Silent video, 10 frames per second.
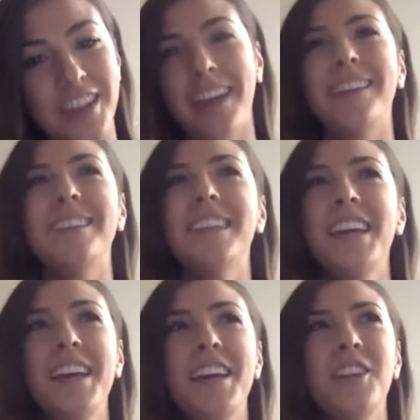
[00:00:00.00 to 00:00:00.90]
And
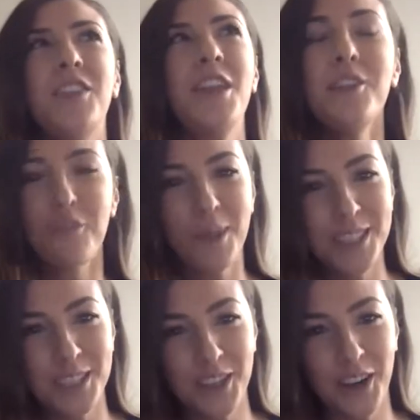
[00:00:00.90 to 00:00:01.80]
thank you for being
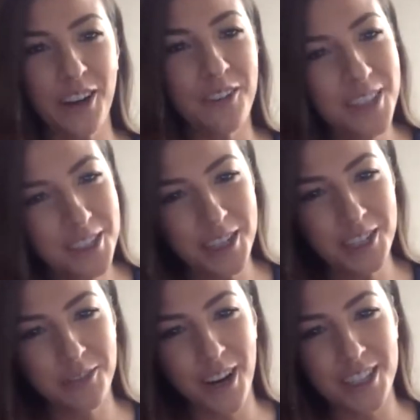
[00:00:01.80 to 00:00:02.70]
such a great
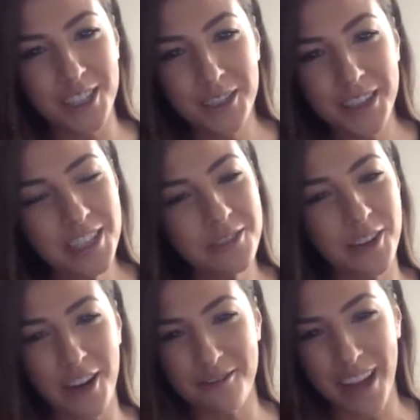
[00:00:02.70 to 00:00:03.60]
resource for our students, for
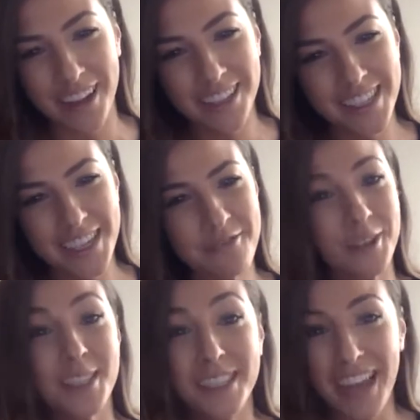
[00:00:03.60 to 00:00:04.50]
our faculty,
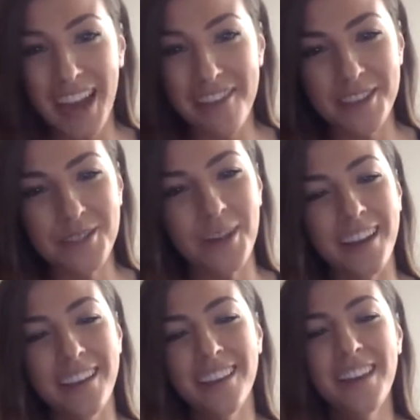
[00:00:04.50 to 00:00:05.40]
for staff as
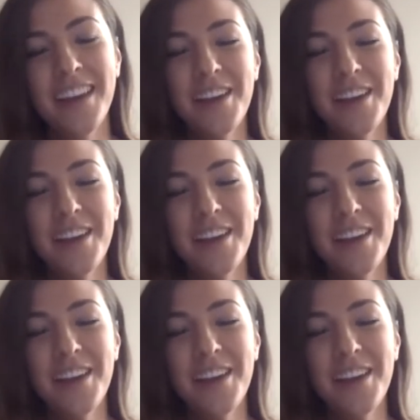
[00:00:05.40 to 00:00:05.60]
well.